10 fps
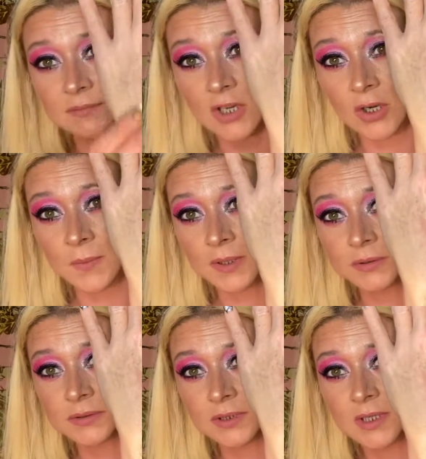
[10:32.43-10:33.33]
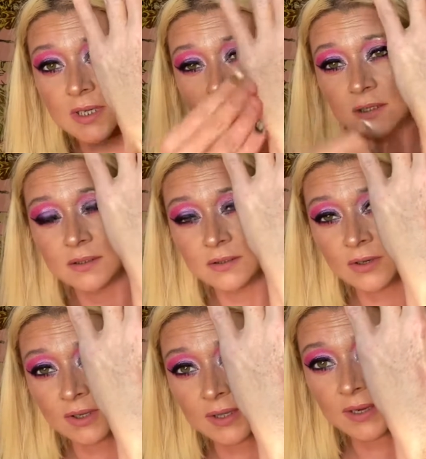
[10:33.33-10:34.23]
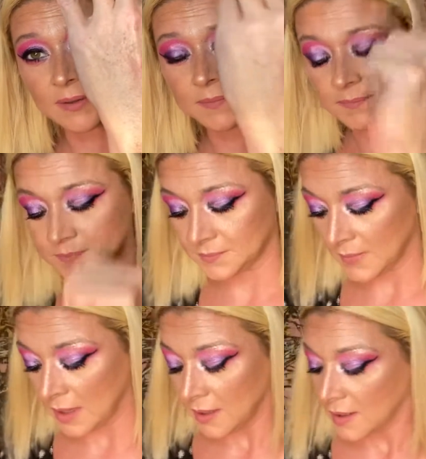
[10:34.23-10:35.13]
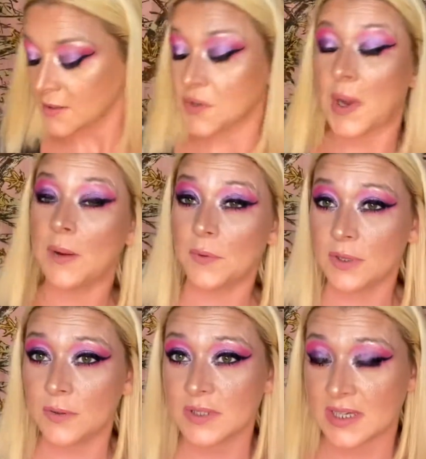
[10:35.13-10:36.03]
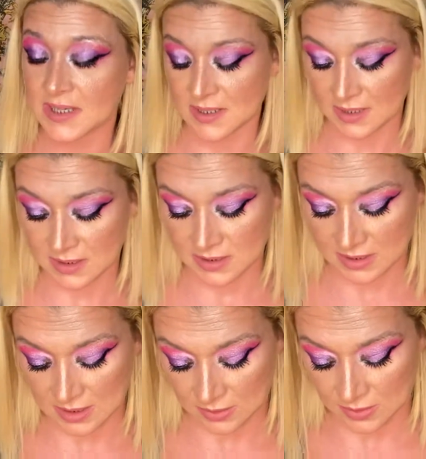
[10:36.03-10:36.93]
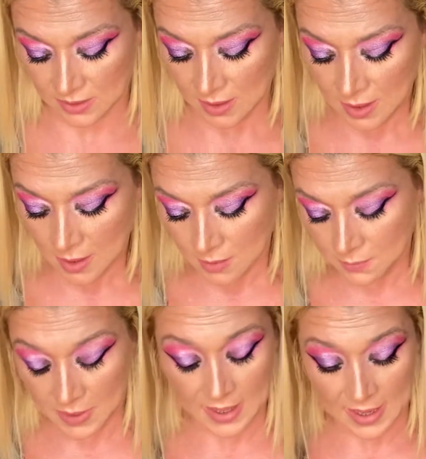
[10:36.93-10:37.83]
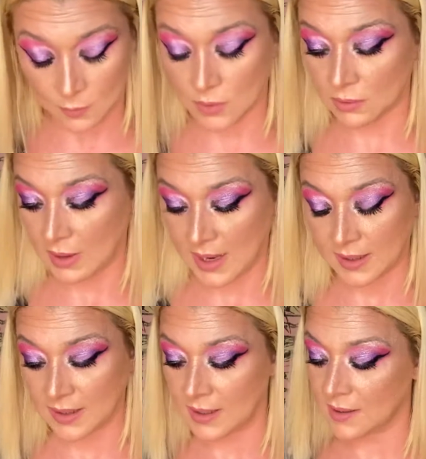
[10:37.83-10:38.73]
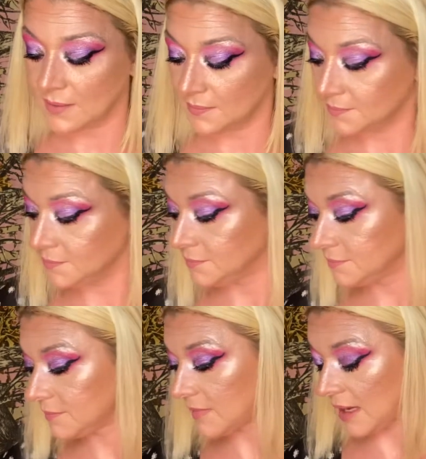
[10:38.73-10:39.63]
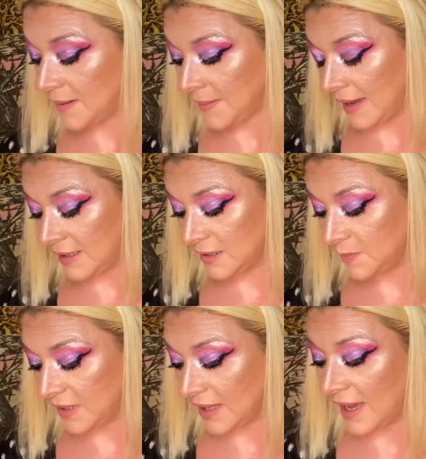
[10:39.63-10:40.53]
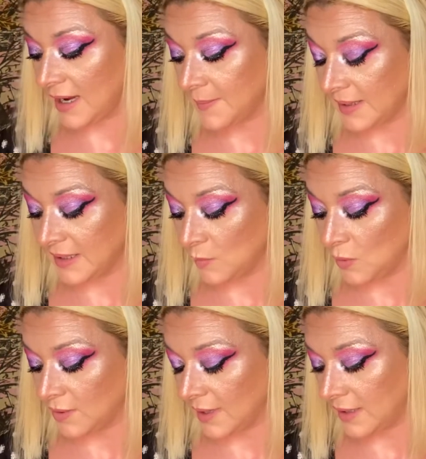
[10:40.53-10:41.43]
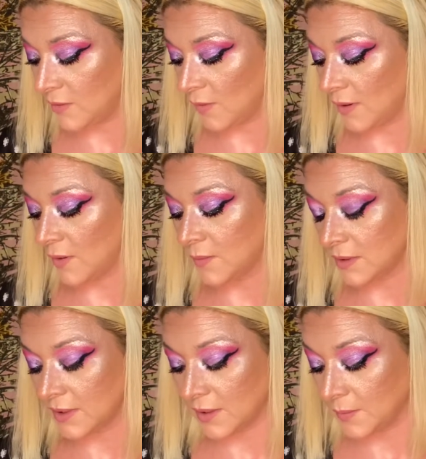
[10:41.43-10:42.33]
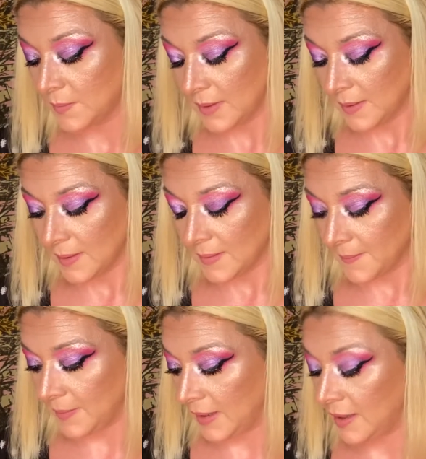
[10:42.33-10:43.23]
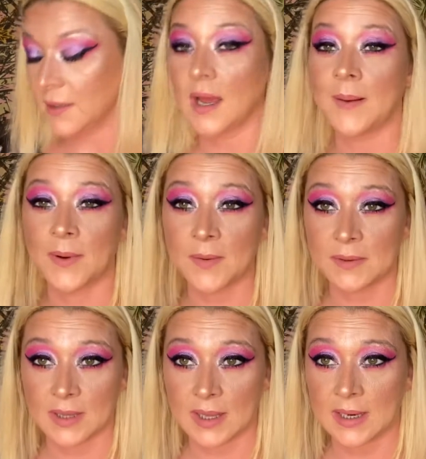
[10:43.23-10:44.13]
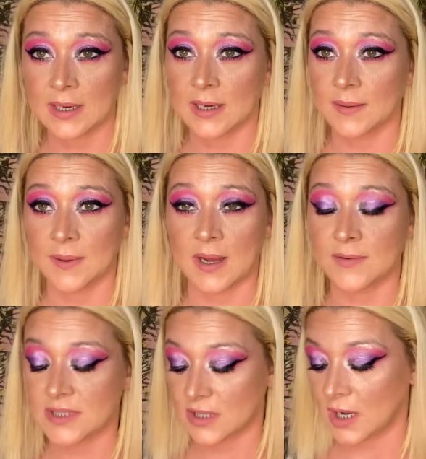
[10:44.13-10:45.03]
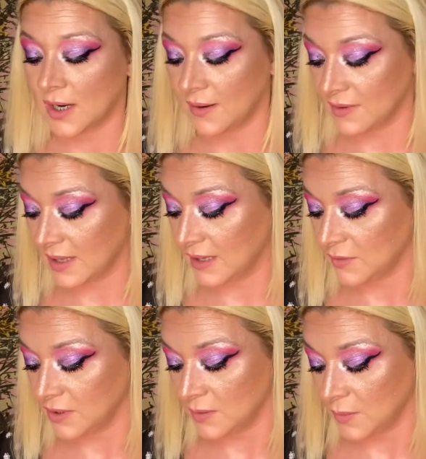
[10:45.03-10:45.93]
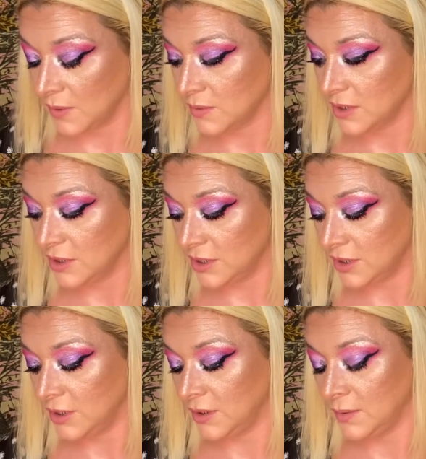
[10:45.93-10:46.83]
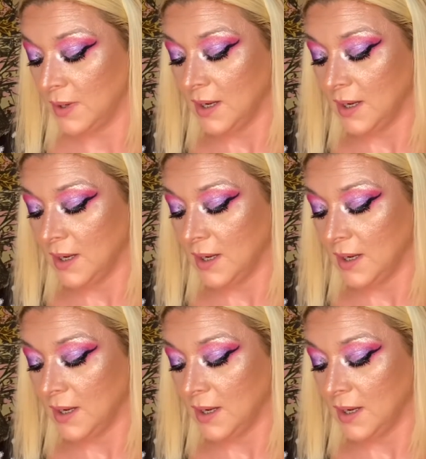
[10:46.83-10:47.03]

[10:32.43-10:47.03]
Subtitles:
Almost. Not there. So, I will use it as a concealer, but I will like it. I did pick the item. I did want a darker one, though. But I'm always late. I always got everything else in the world to do.